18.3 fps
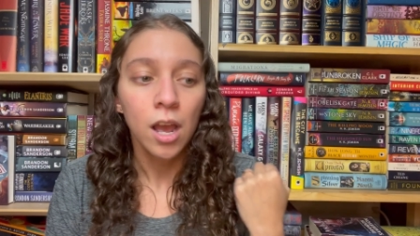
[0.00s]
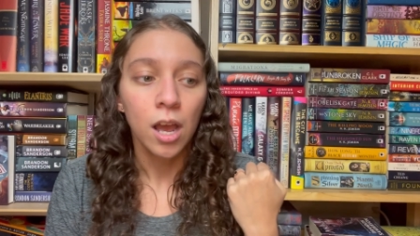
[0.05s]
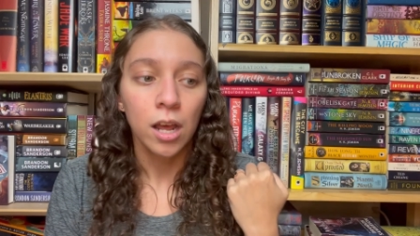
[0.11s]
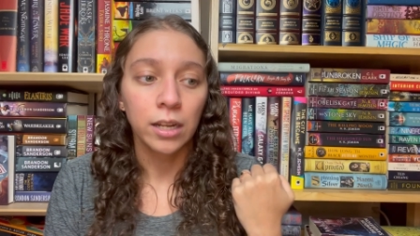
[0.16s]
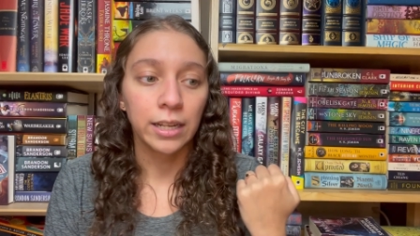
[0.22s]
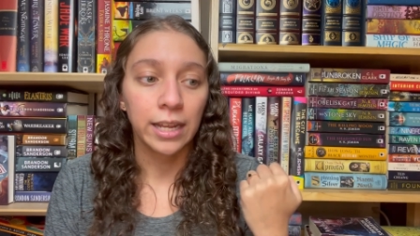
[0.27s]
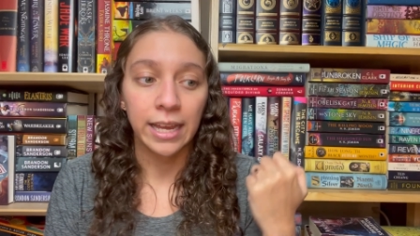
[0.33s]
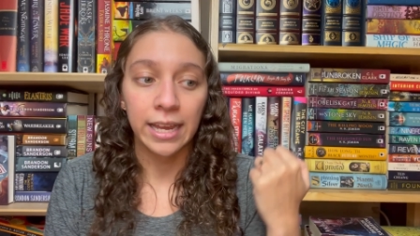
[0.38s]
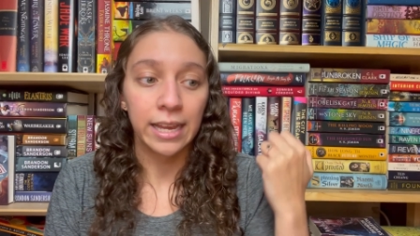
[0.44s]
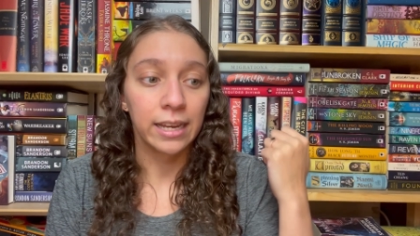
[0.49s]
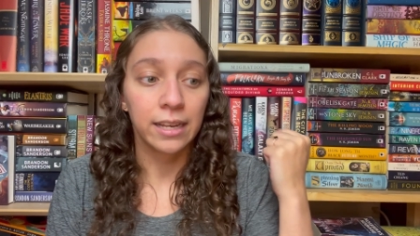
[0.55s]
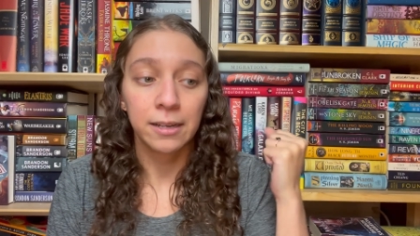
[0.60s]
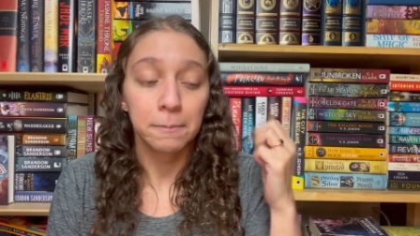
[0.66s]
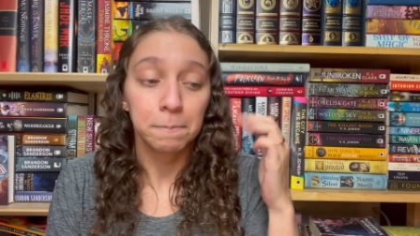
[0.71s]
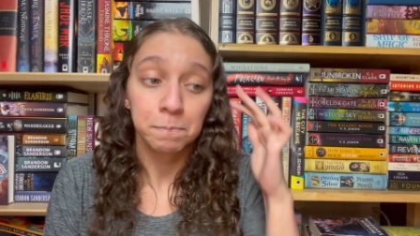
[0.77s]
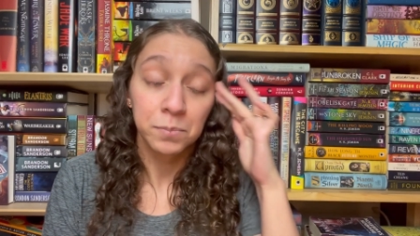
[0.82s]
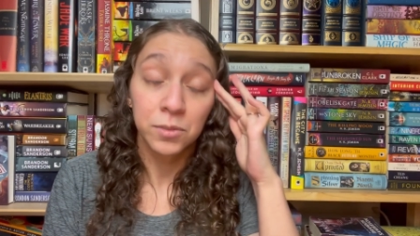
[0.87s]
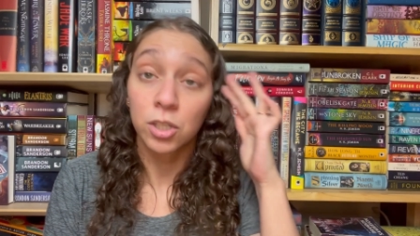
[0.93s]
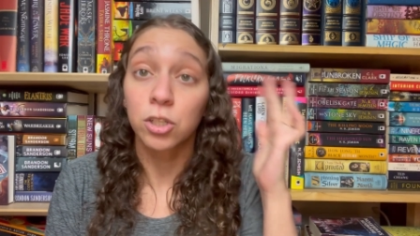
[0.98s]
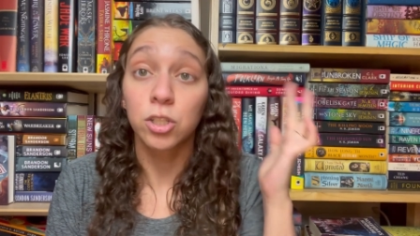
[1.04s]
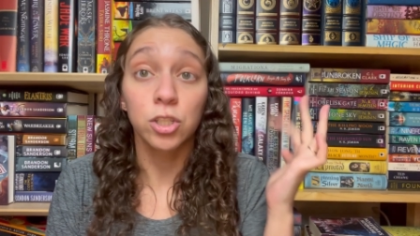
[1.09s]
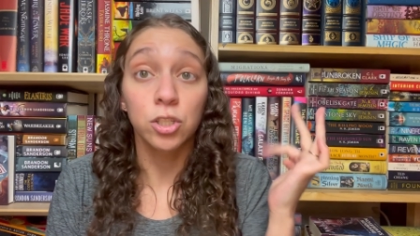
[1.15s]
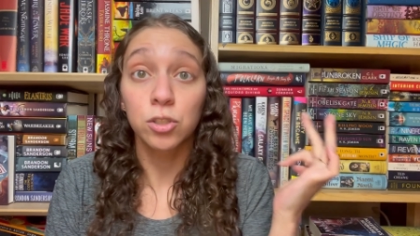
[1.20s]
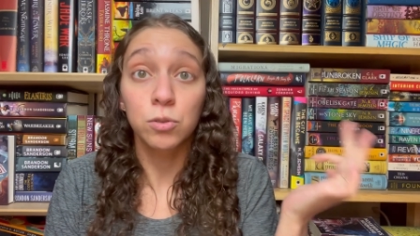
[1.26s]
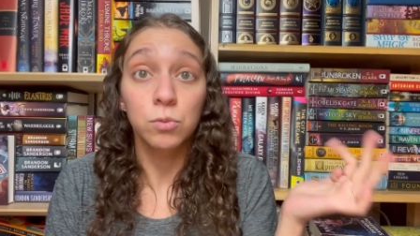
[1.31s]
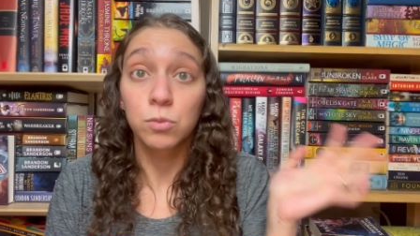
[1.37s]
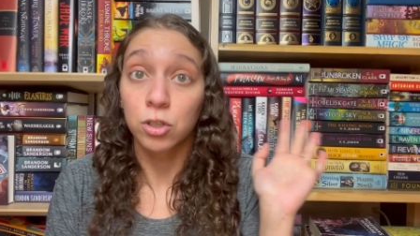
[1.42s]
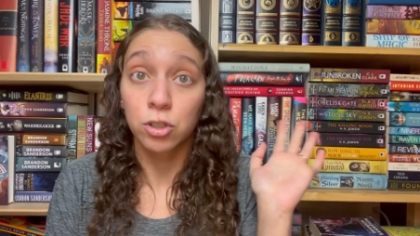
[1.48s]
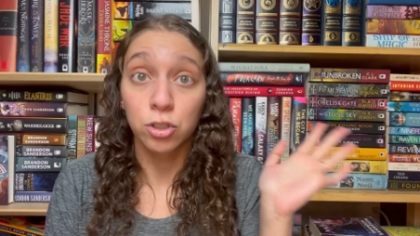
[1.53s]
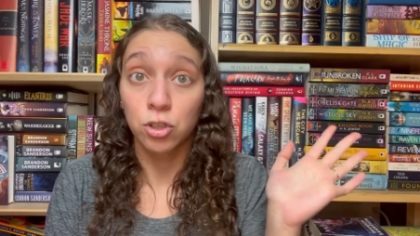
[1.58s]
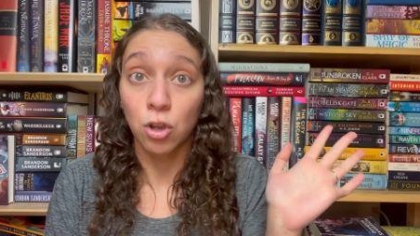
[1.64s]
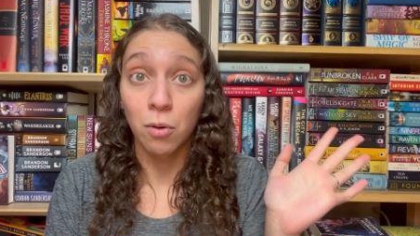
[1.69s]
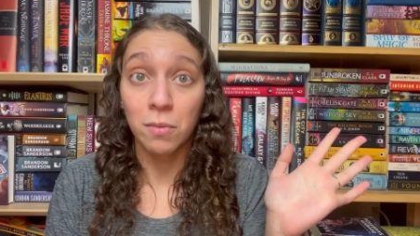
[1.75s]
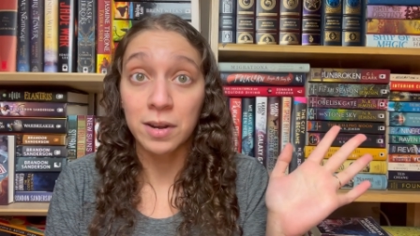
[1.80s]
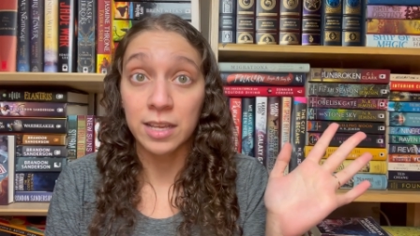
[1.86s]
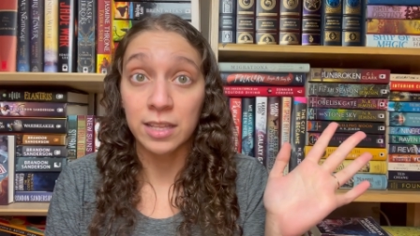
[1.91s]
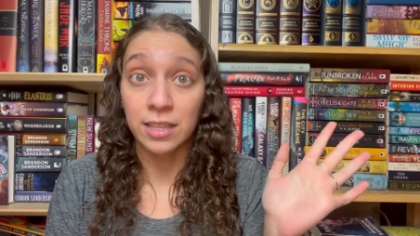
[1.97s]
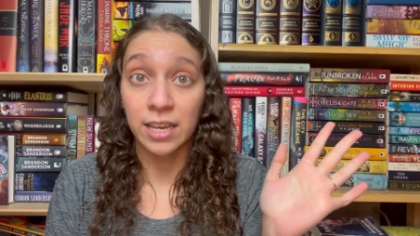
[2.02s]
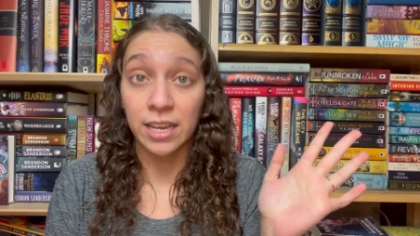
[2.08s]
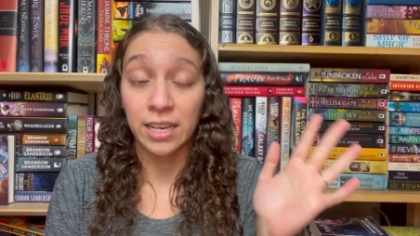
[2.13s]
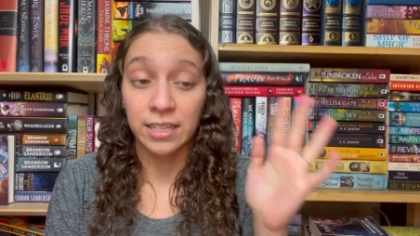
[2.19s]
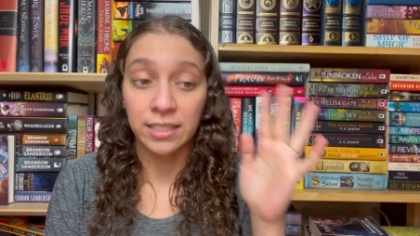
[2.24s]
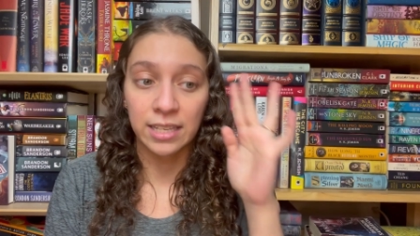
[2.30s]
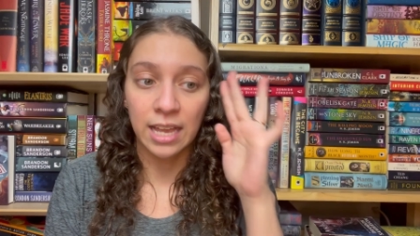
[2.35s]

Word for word: Like, there are just, there's so many things.